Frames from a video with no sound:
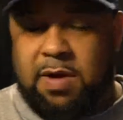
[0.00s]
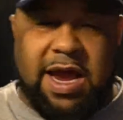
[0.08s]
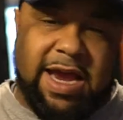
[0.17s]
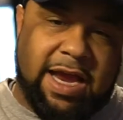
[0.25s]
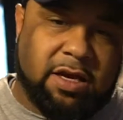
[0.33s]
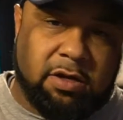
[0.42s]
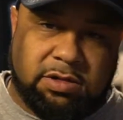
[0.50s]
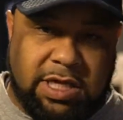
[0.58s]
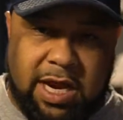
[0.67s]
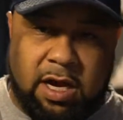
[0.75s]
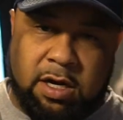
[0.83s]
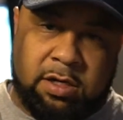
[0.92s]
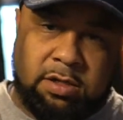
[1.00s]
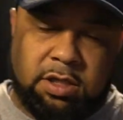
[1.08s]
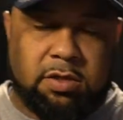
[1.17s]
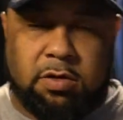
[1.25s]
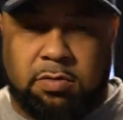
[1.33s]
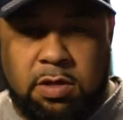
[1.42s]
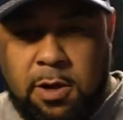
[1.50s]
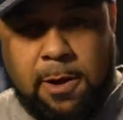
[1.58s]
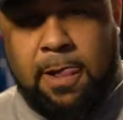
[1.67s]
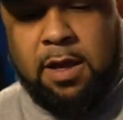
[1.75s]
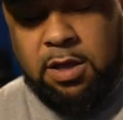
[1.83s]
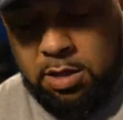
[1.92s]
my hand all tired.
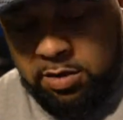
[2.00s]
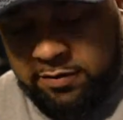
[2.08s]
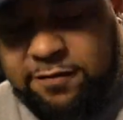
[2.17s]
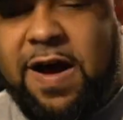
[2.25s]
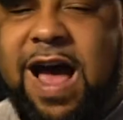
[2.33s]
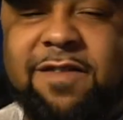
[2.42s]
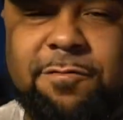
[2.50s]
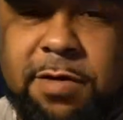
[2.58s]
5